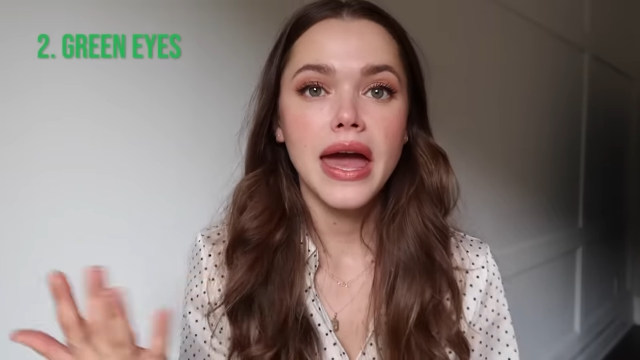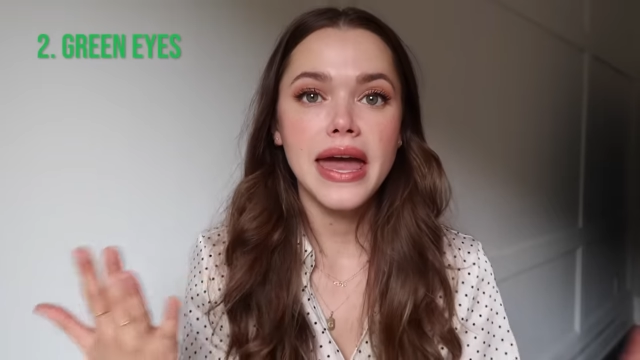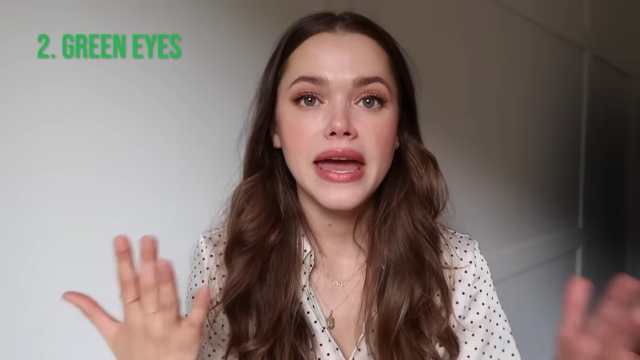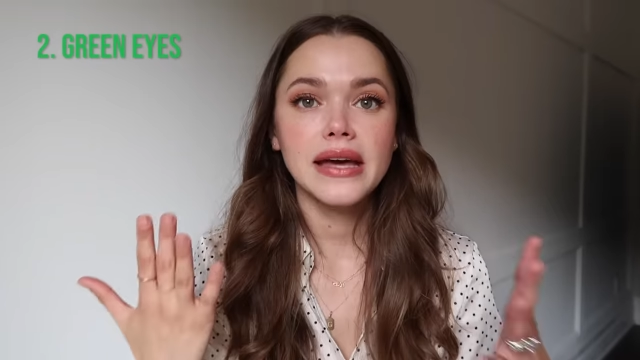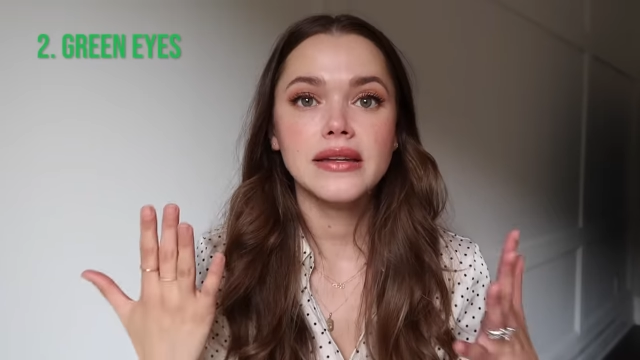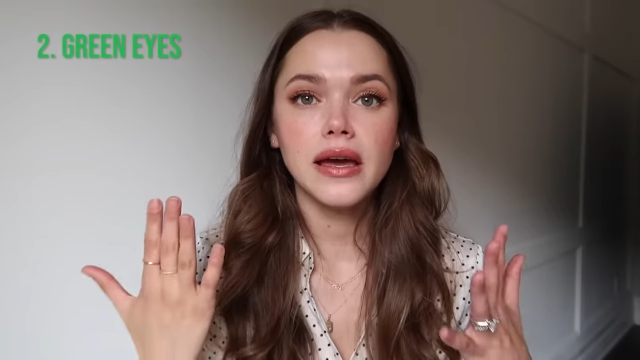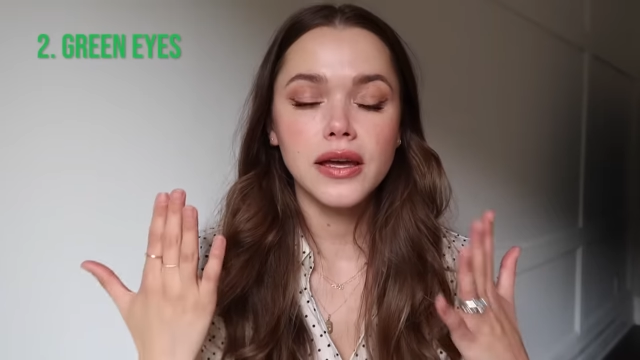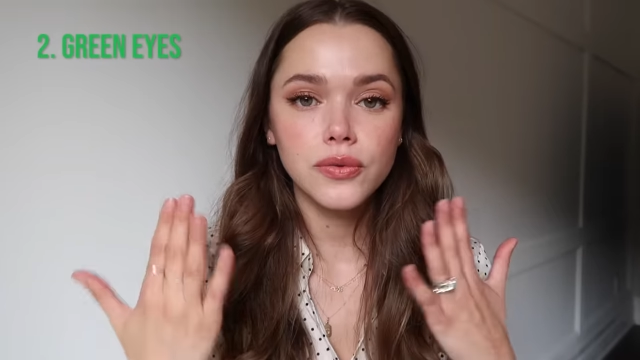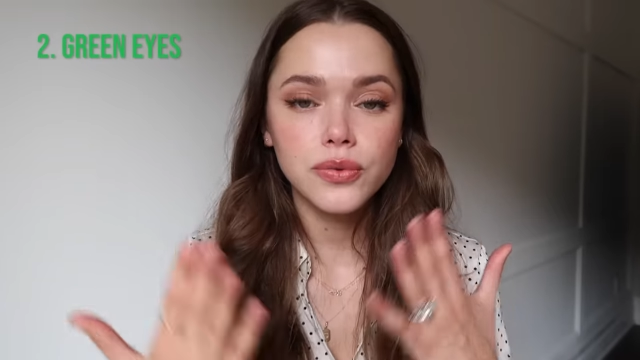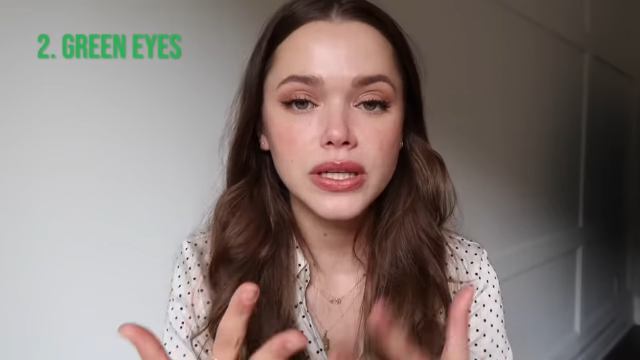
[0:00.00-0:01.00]
and
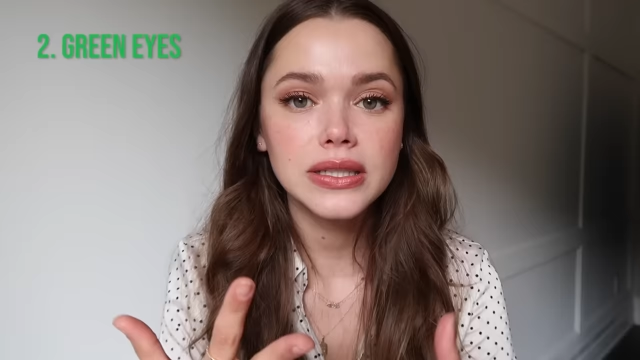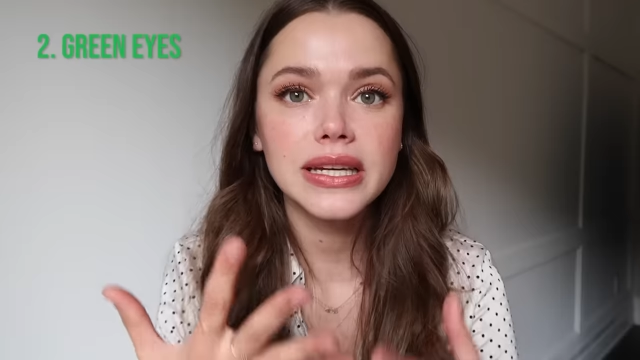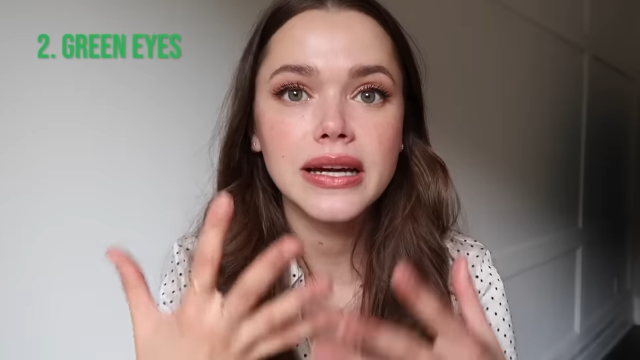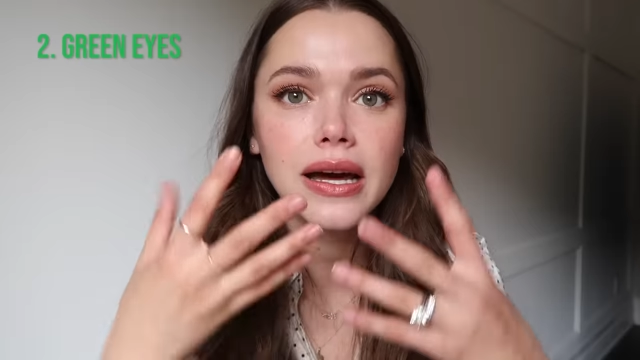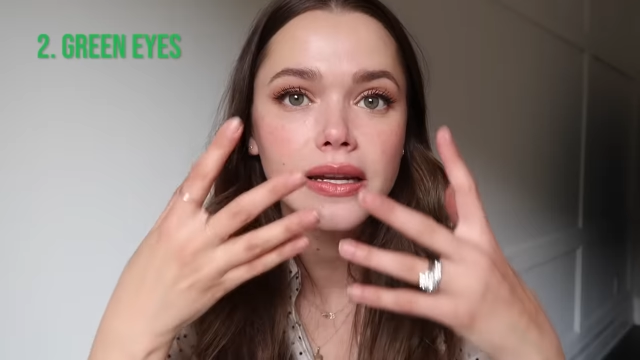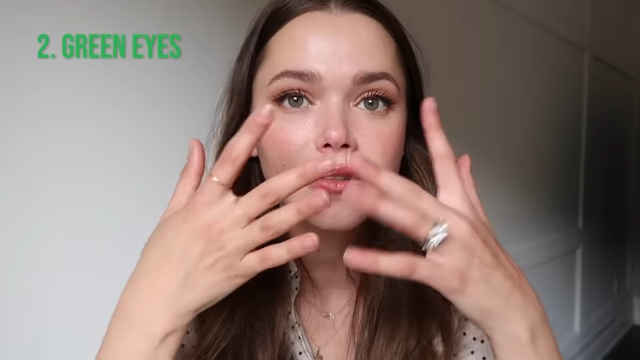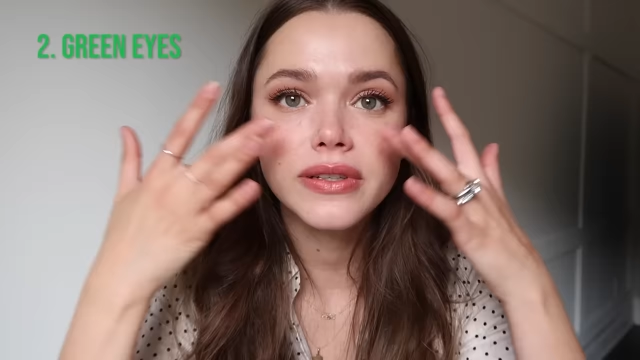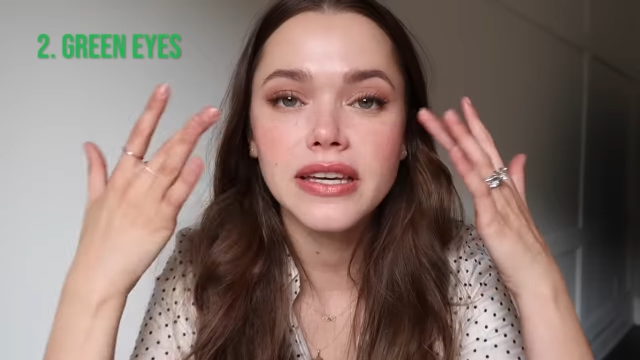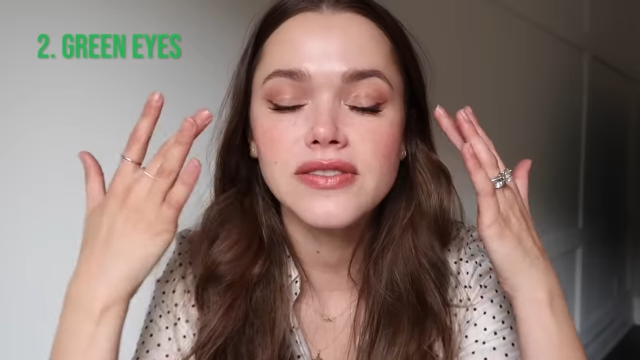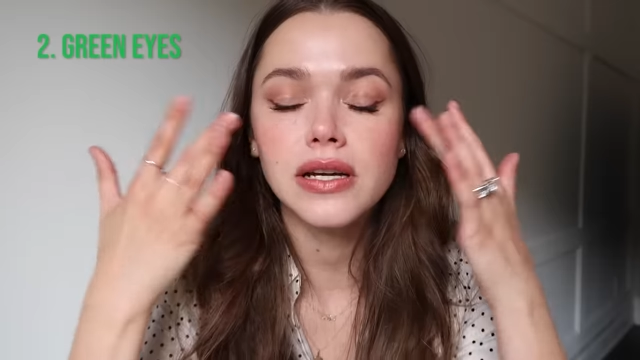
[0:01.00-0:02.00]
it really kind
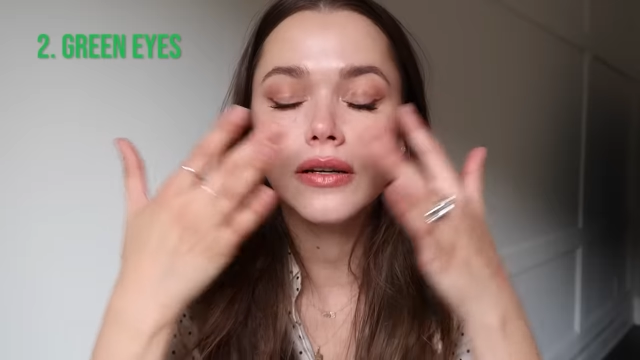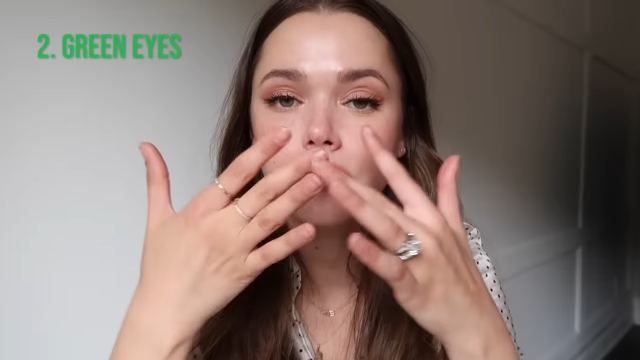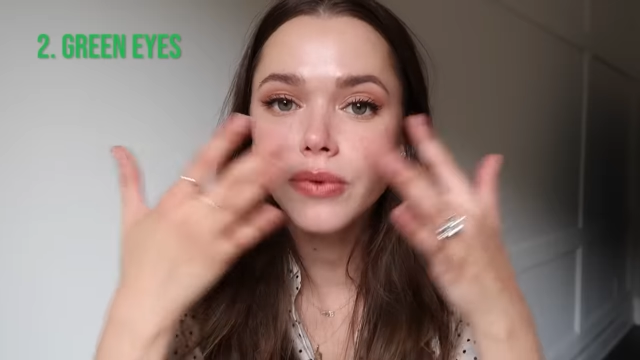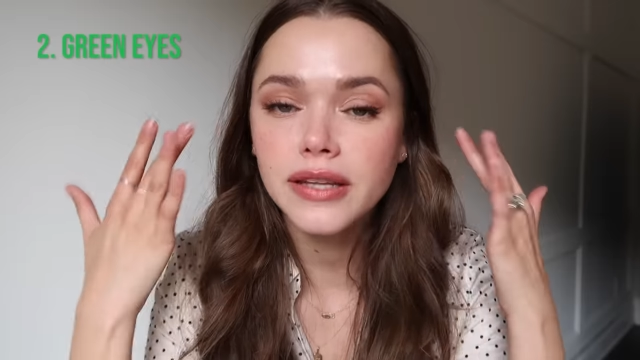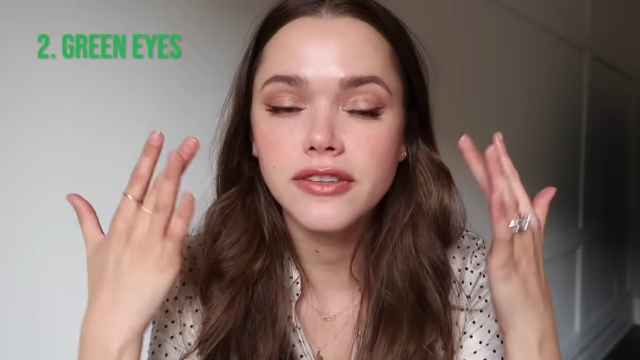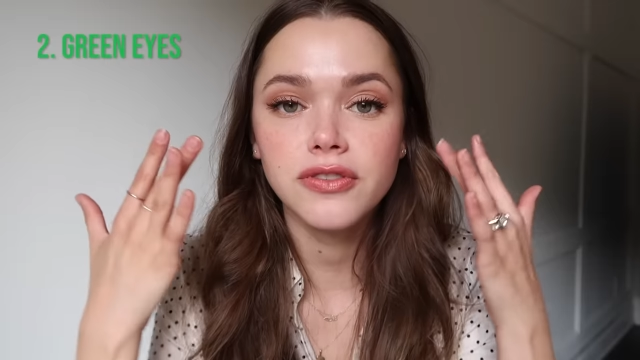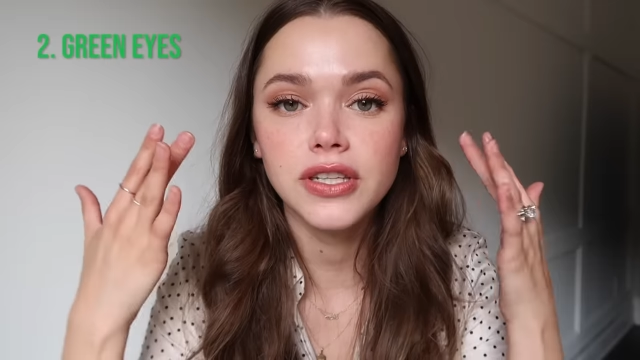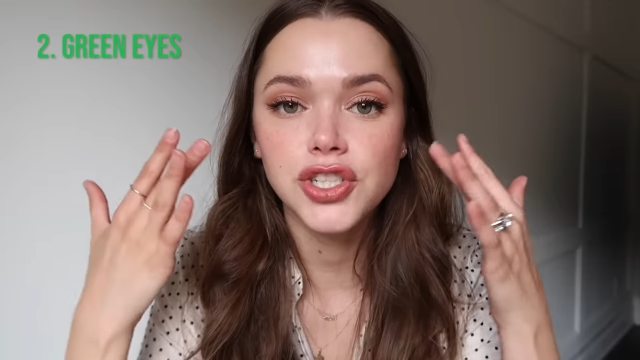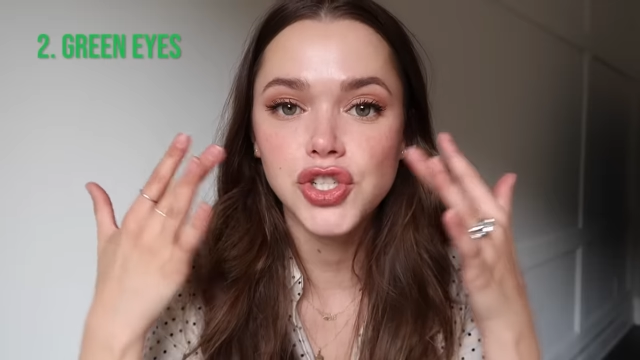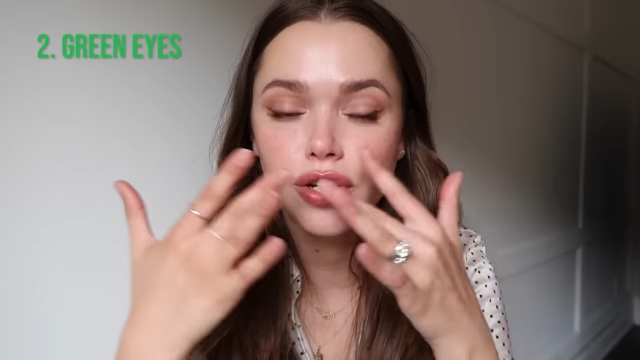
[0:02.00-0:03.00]
of gives a great
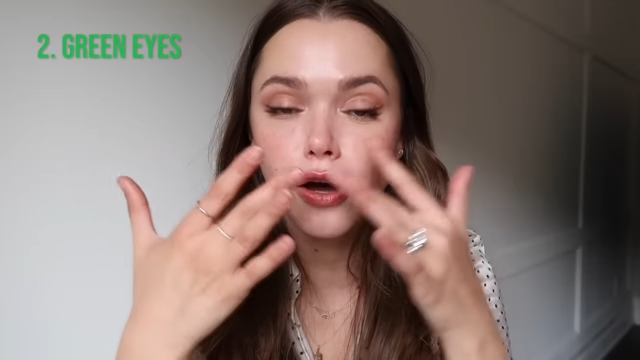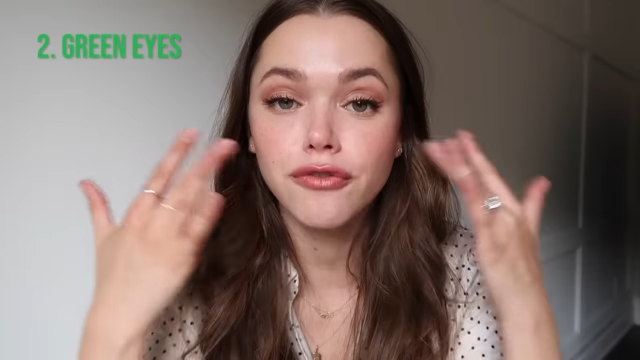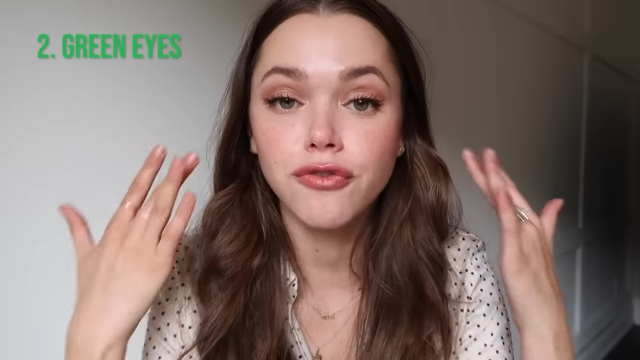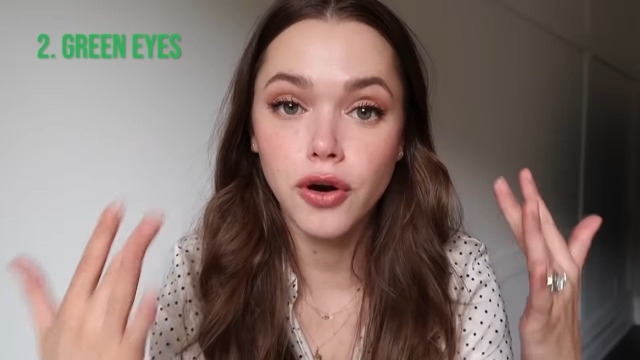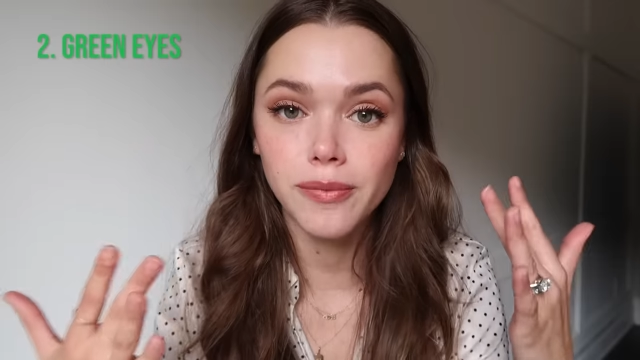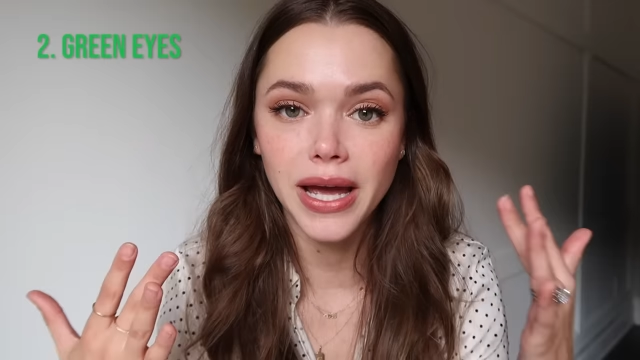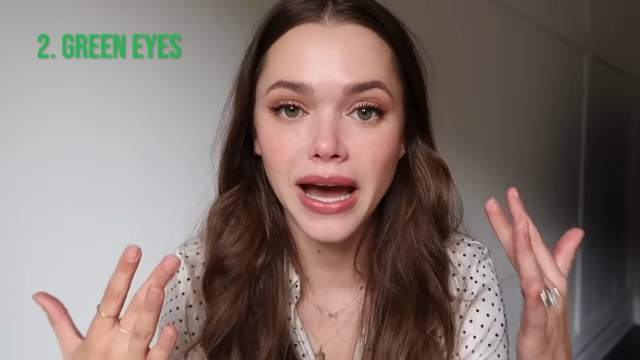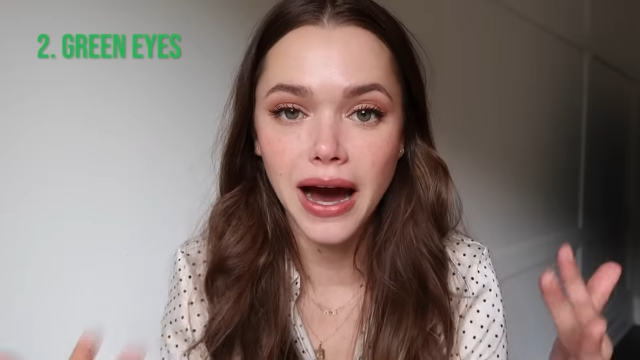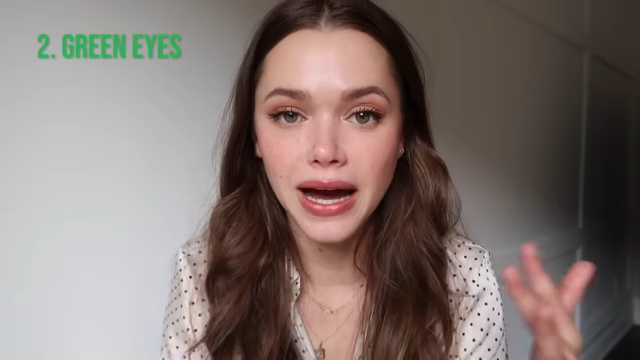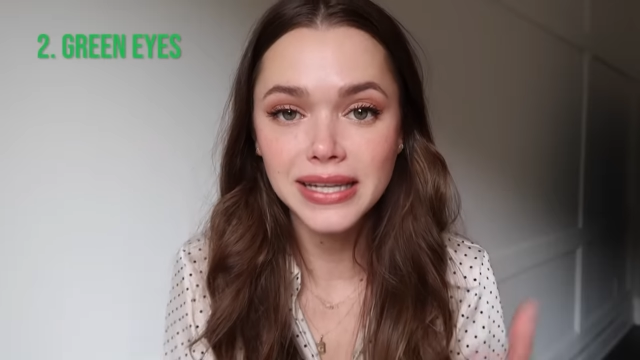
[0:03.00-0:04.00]
definition for
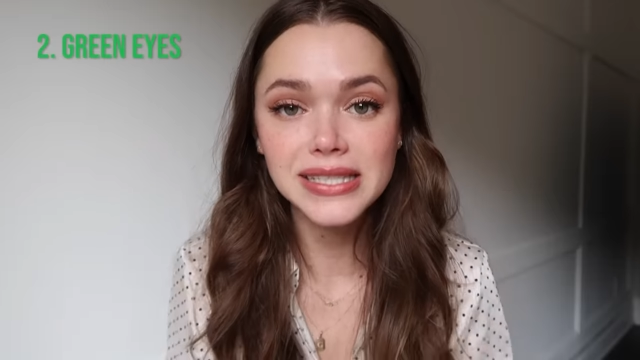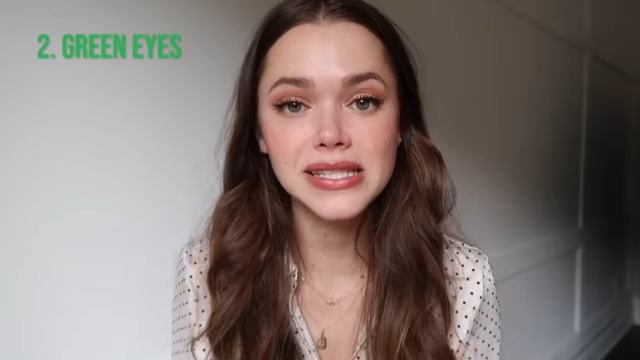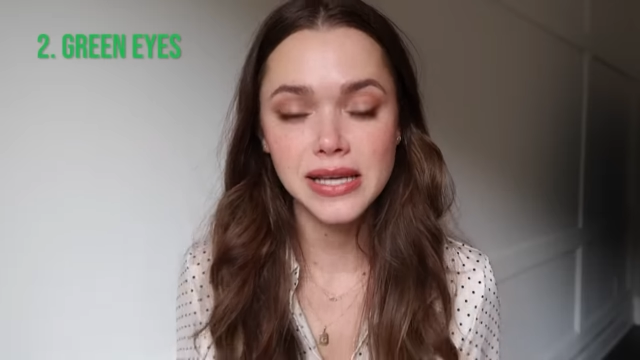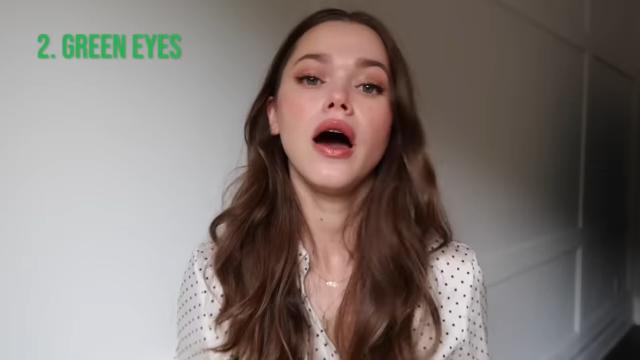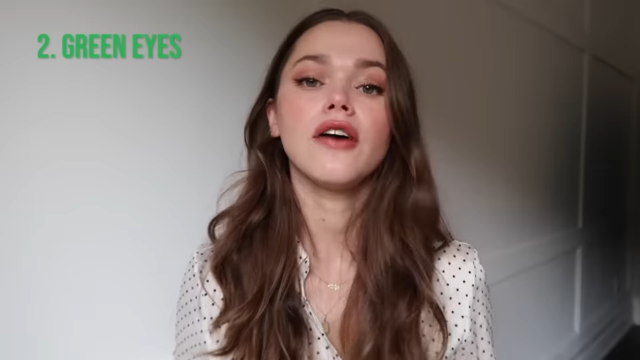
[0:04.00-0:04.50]
my eyes.